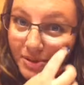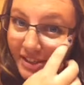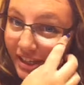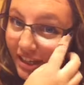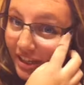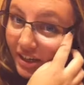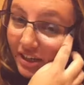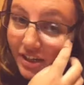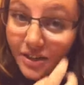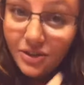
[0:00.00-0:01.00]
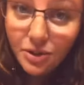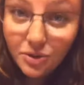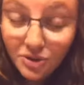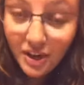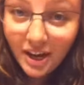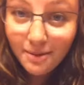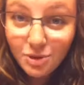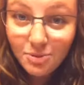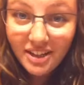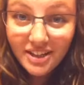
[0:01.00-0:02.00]
using Socialcam
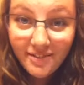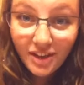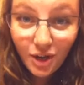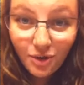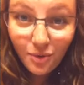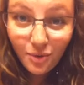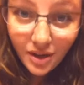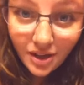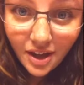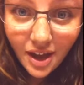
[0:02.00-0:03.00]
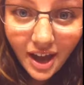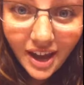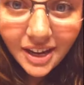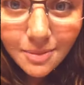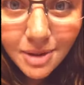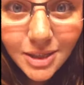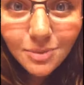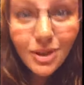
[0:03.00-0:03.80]
to make this video, and it makes